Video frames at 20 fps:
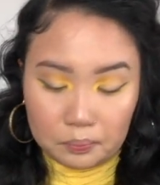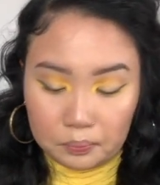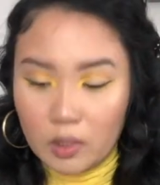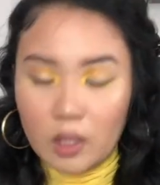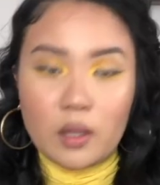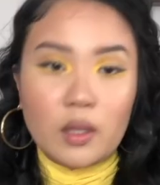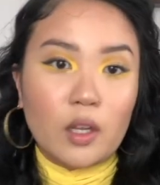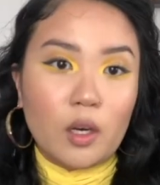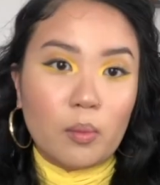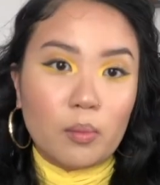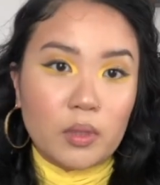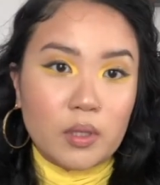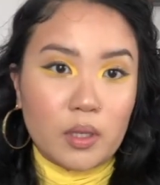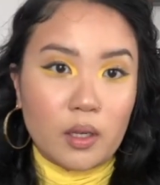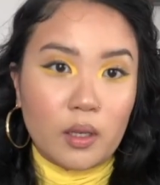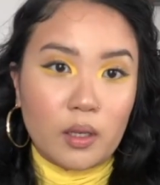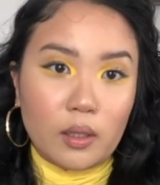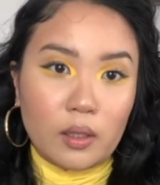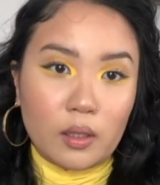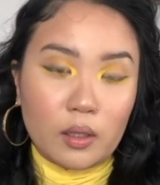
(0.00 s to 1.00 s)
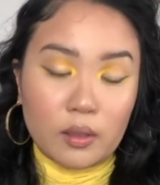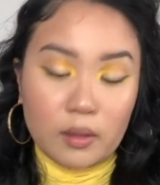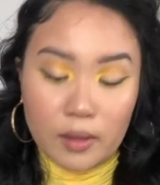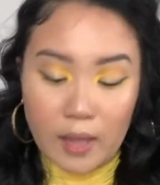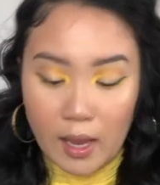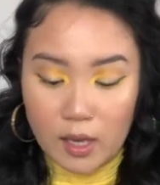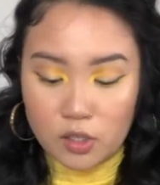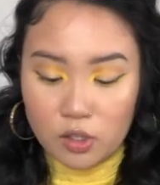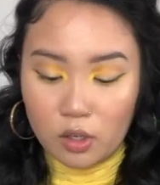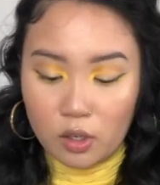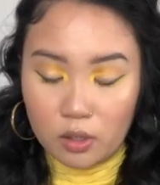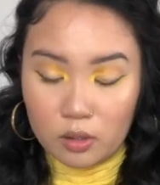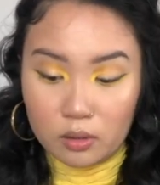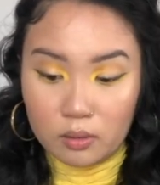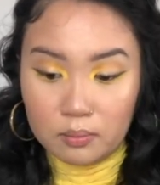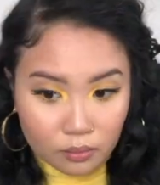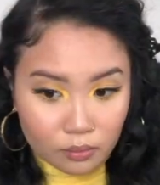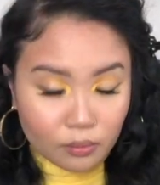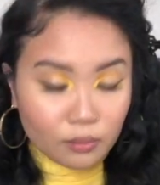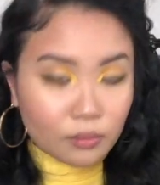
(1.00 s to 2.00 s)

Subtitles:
and then I'll put a lash on.